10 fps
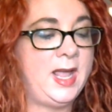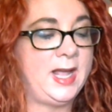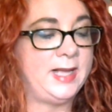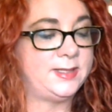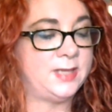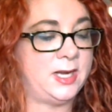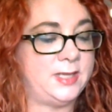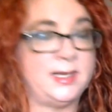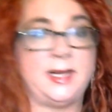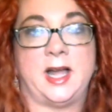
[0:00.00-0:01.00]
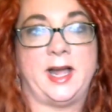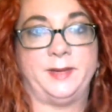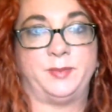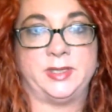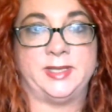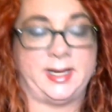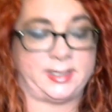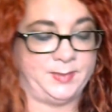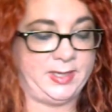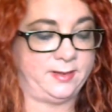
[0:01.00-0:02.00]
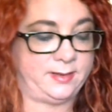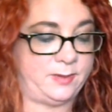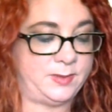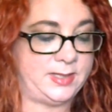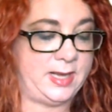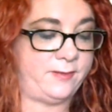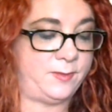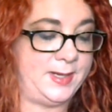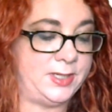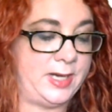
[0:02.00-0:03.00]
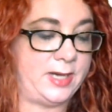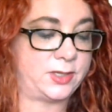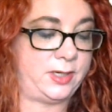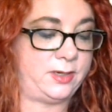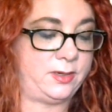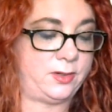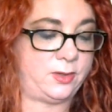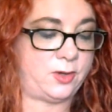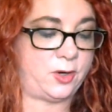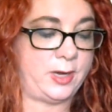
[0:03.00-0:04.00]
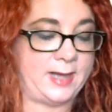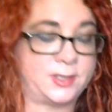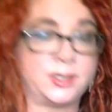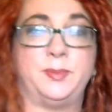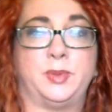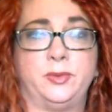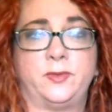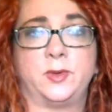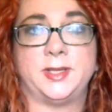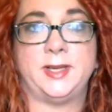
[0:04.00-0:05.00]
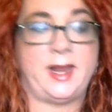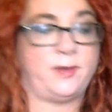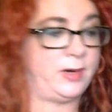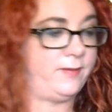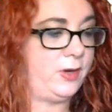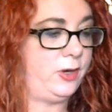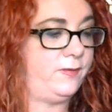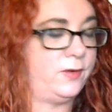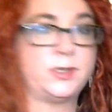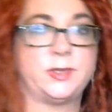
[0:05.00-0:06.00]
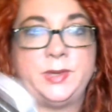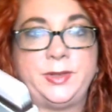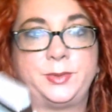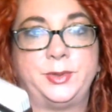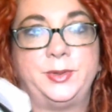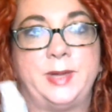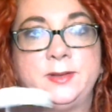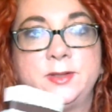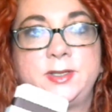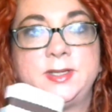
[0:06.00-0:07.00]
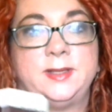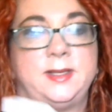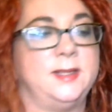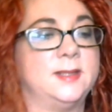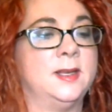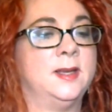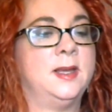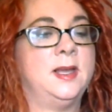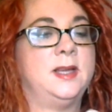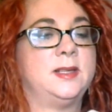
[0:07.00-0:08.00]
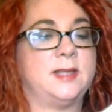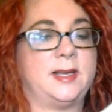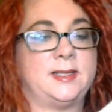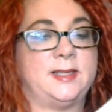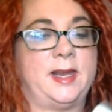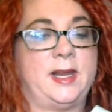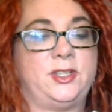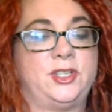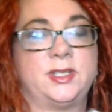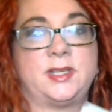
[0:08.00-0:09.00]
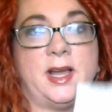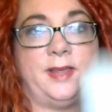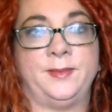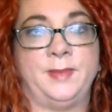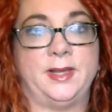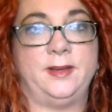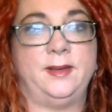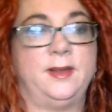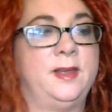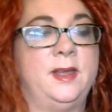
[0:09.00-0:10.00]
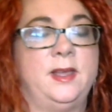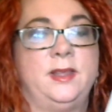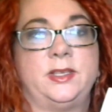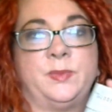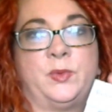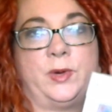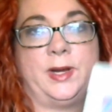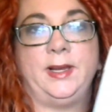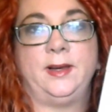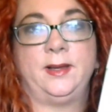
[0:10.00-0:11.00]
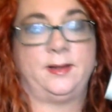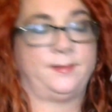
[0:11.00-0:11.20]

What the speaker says: as signs that guide and protect me. That was the affirmation card I actually pulled for today when I very first went through and looked at these. So like I said, I just got them in this morning.